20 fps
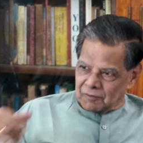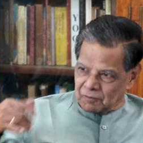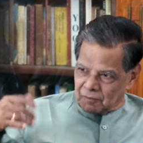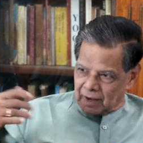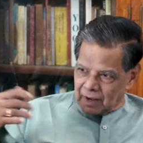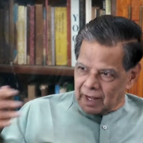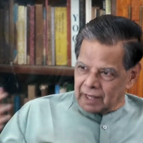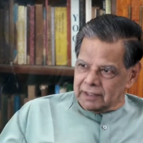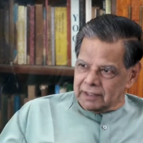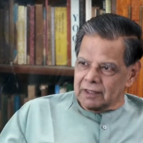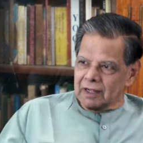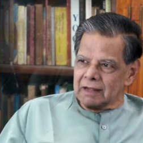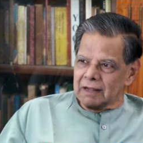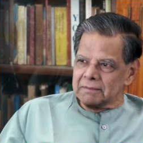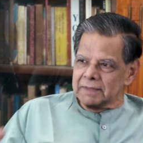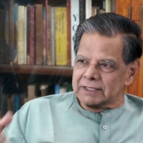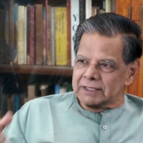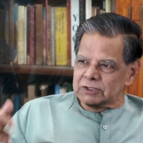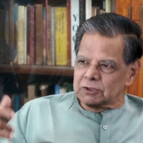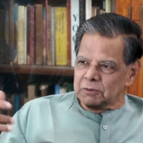Why I
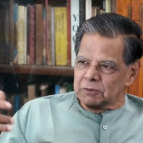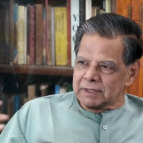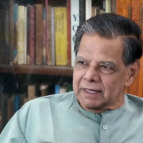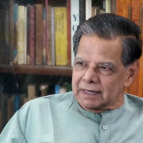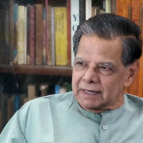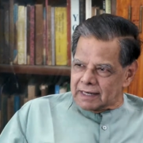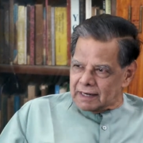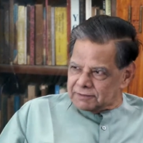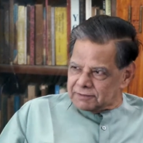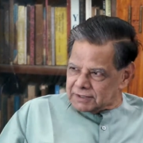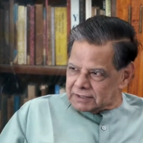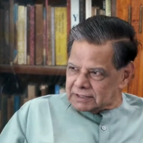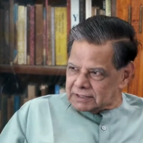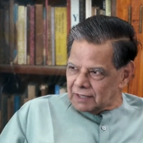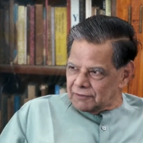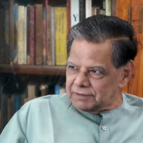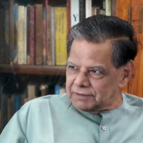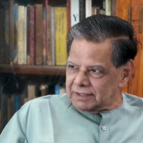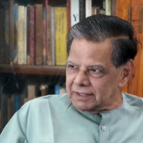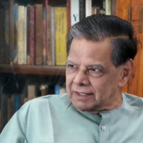made so many drafts of
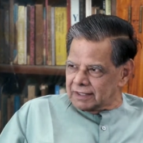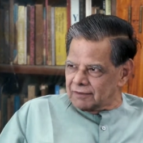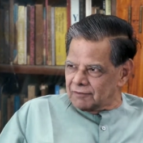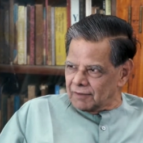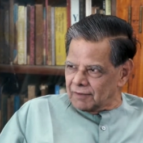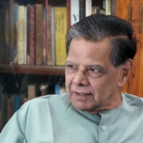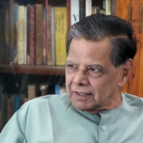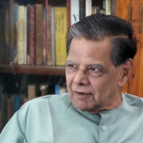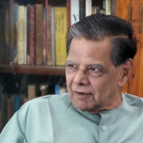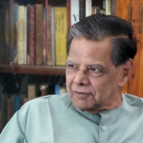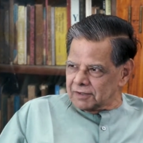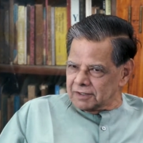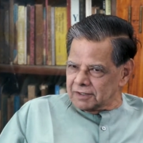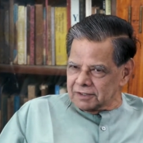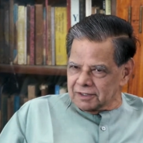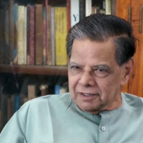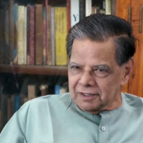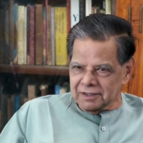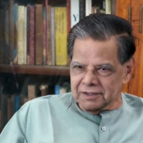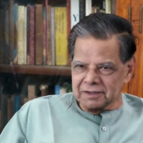Savitri, one after the
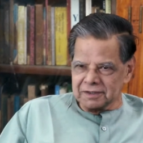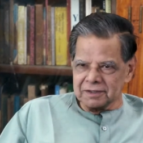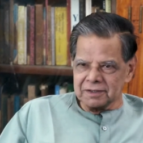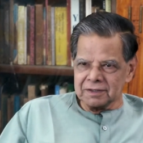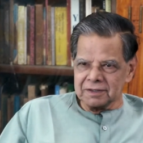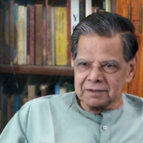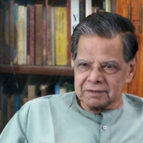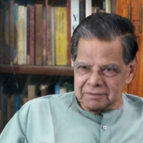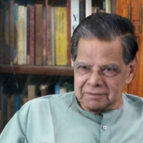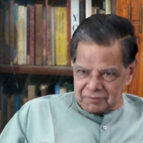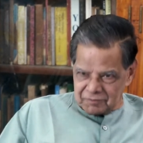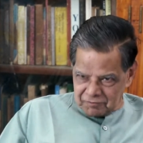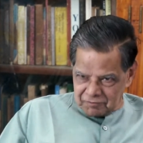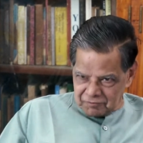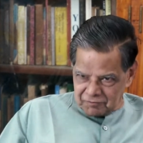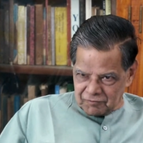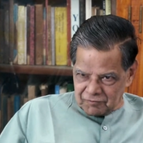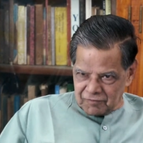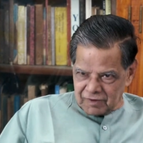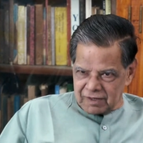other,
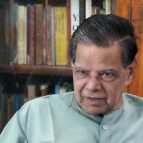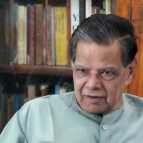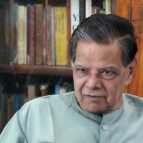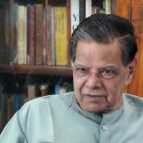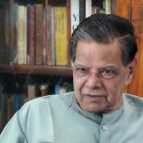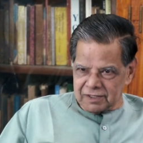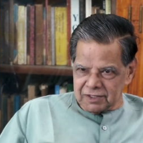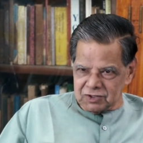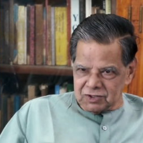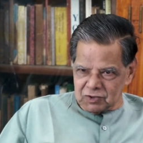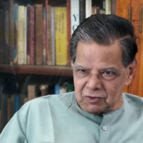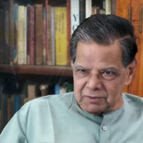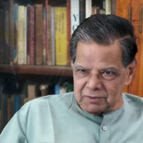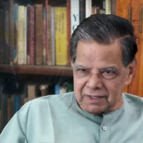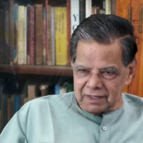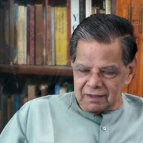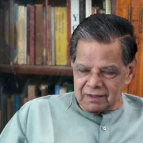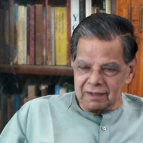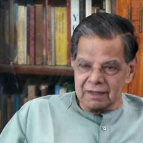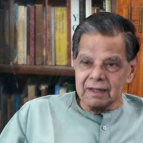one after the other, so
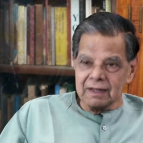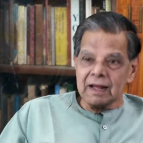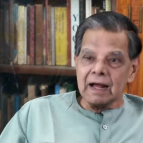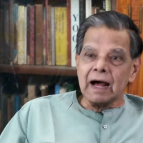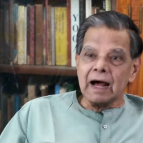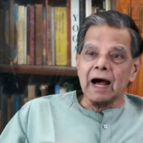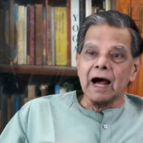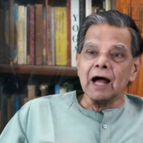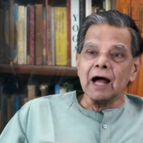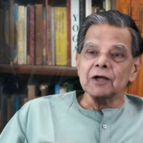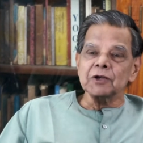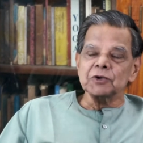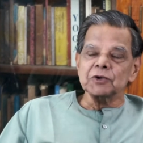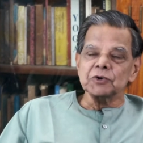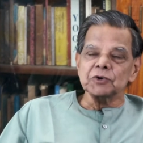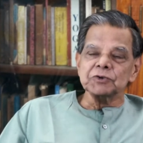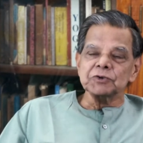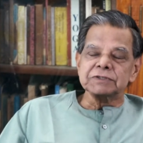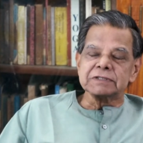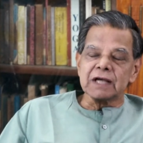many. I have
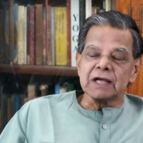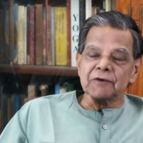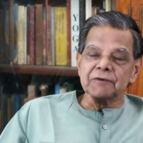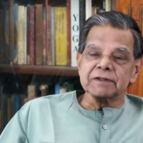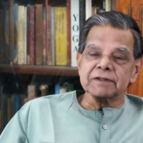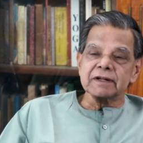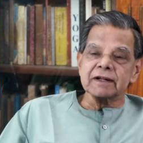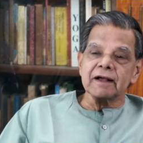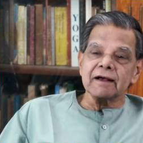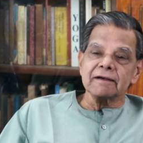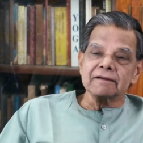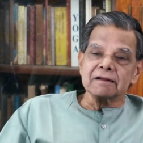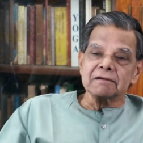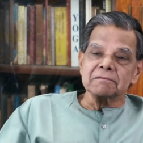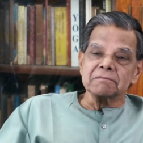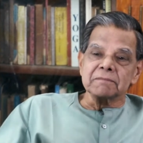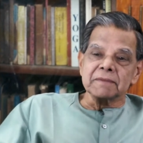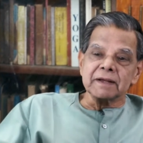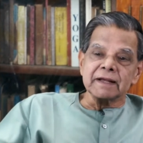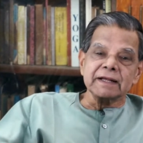used Savitri as
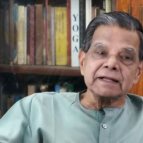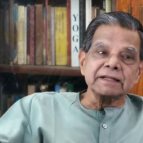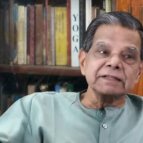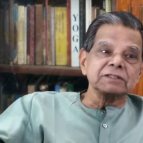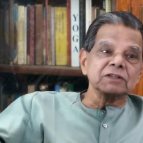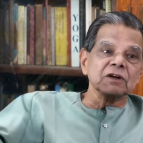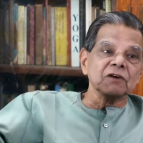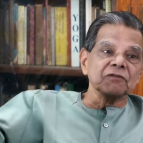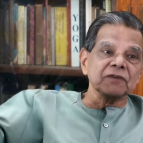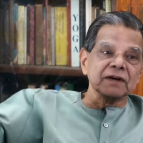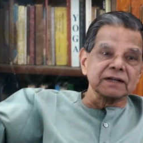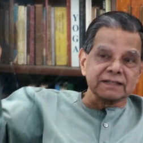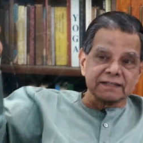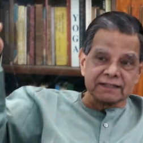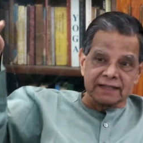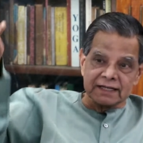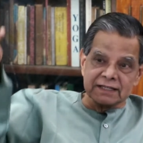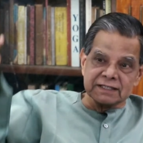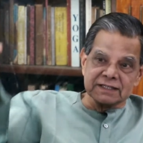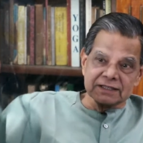a means of
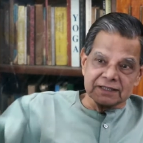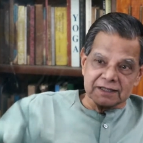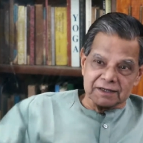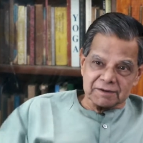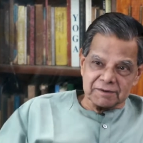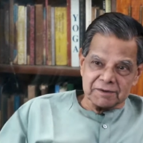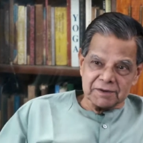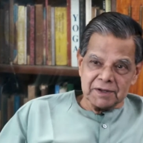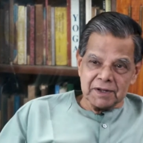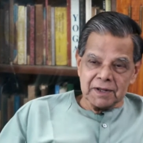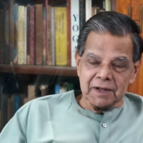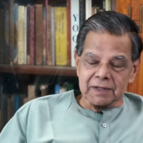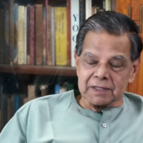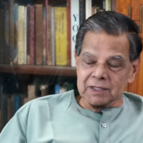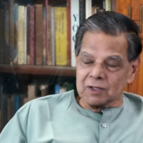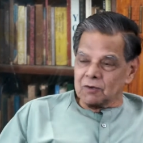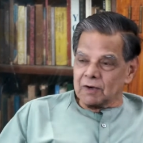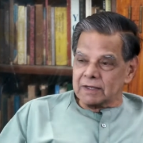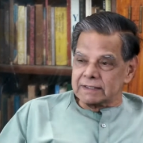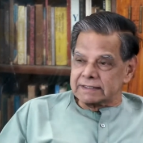ascension.
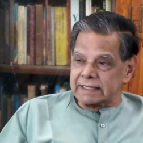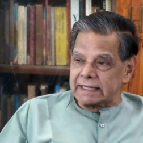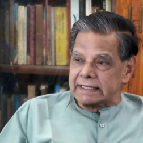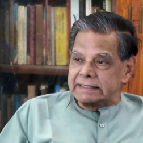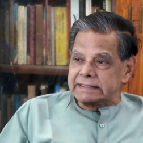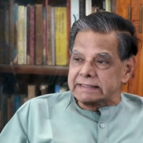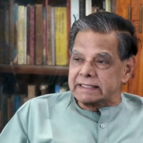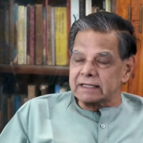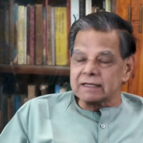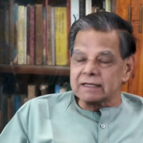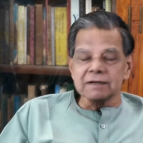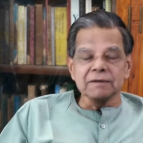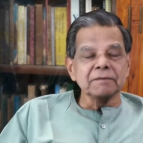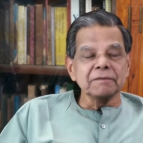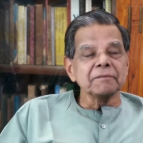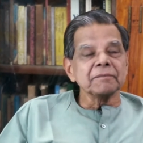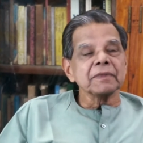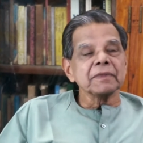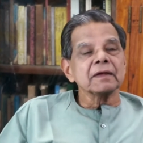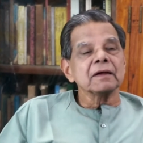Now, ascension,
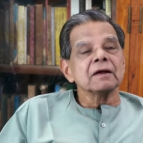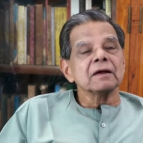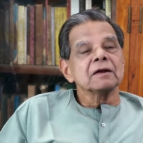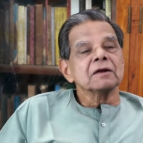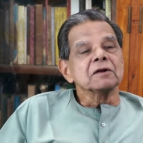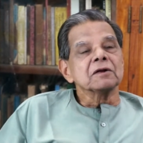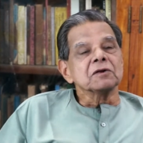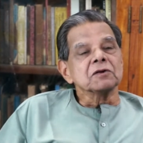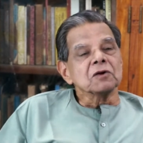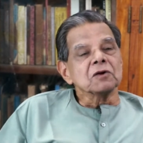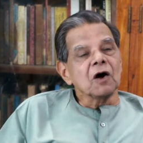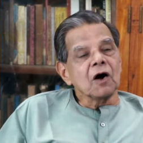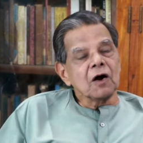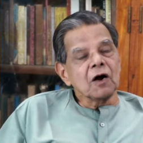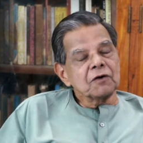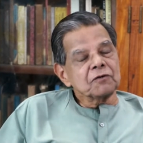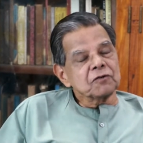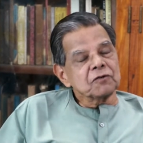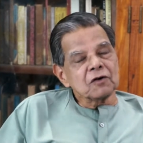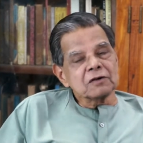
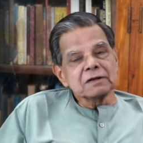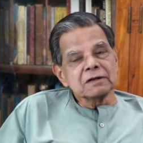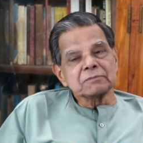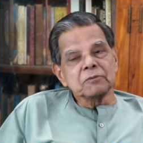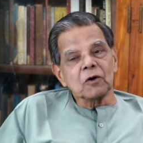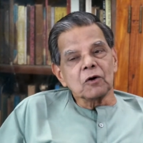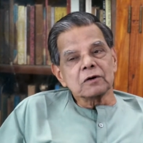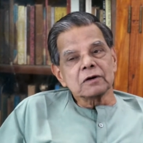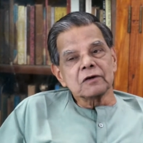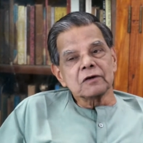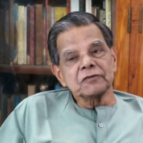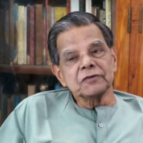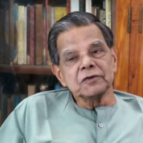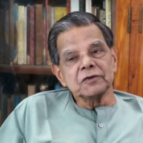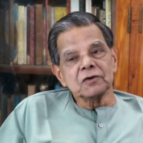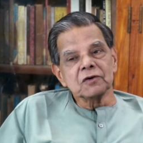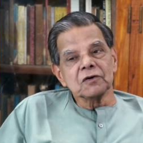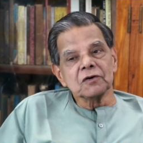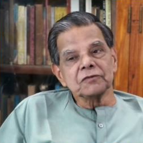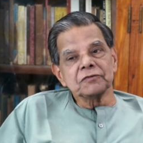not from the point of
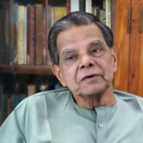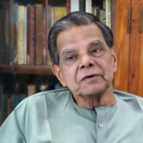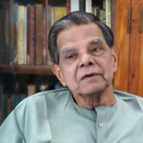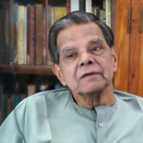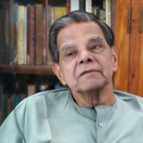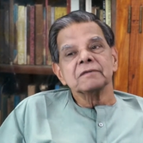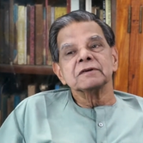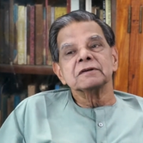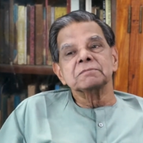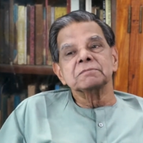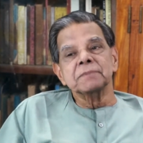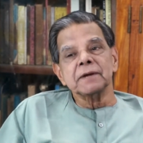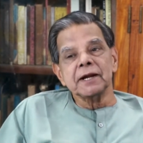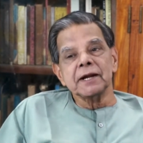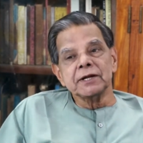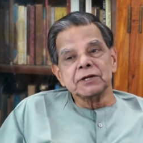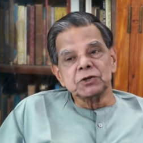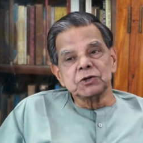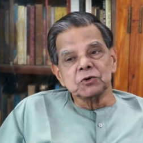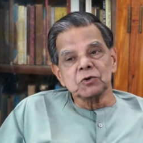view of
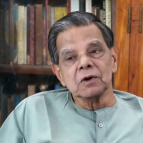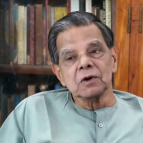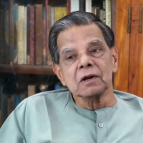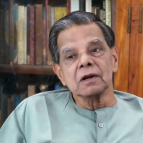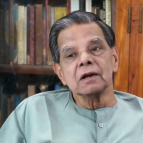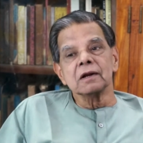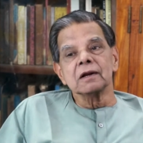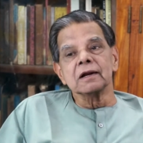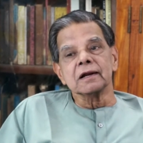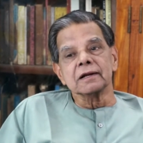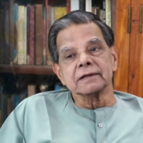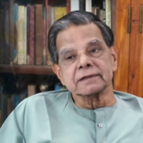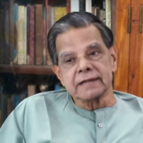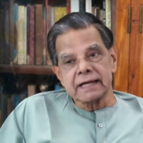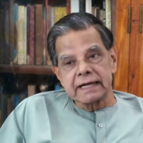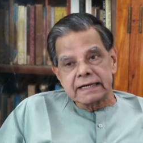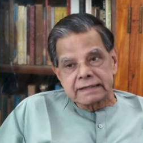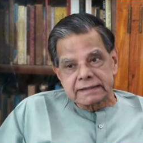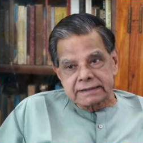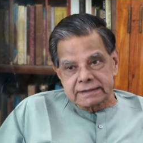spiritual
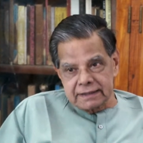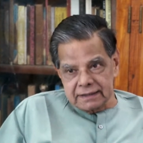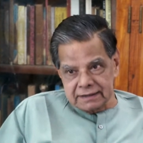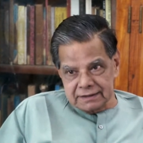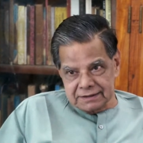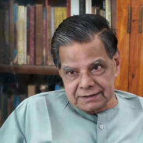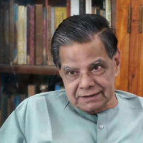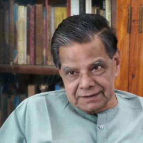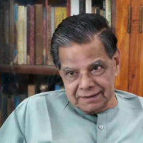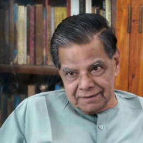realizations,